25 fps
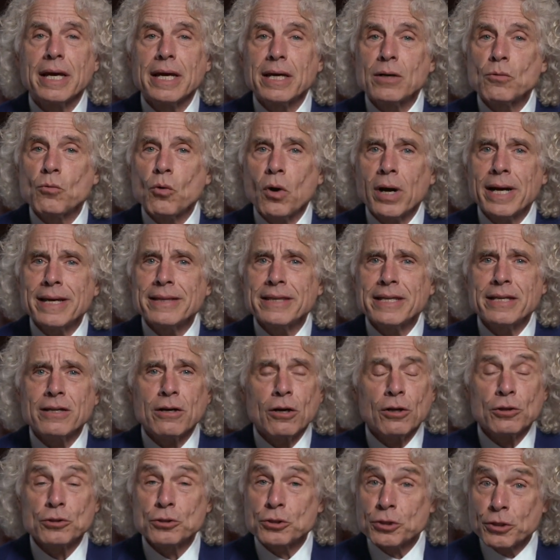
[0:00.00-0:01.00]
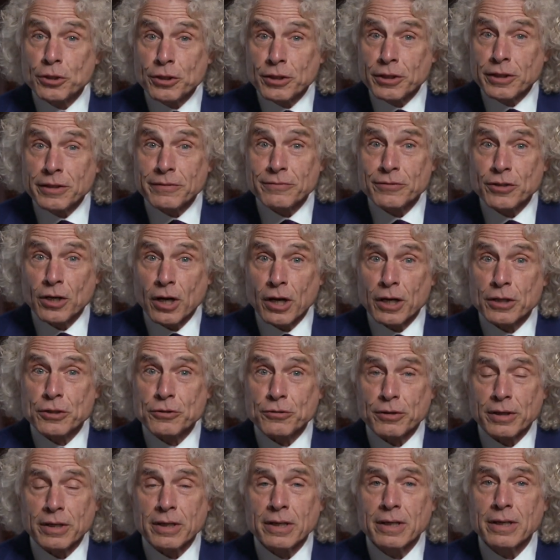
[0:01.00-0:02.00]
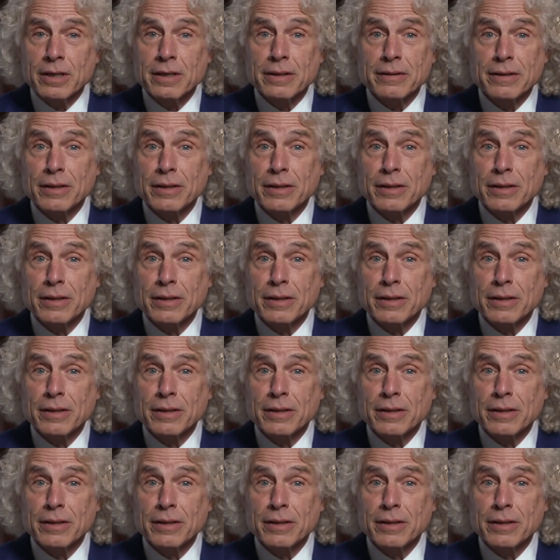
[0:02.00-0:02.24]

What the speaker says: and why the alternative doctrine